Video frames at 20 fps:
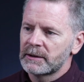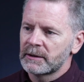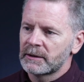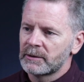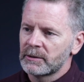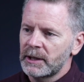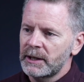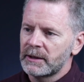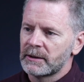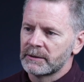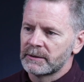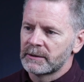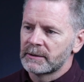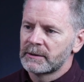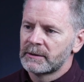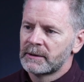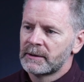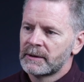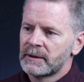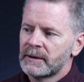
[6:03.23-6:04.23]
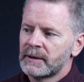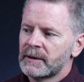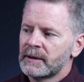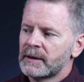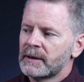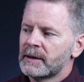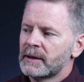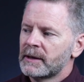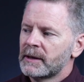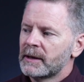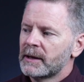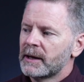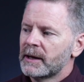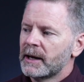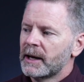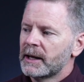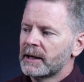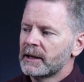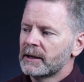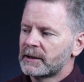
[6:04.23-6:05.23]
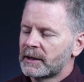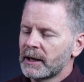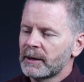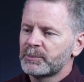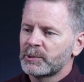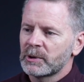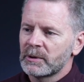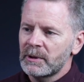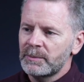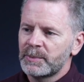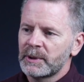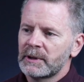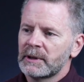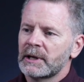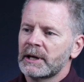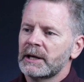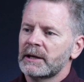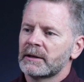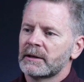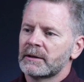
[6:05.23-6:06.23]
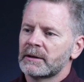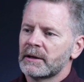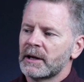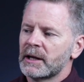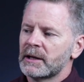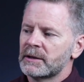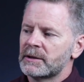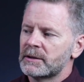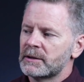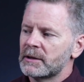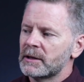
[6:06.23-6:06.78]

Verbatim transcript: in the ground. Mm. And it kept her up at night, and, and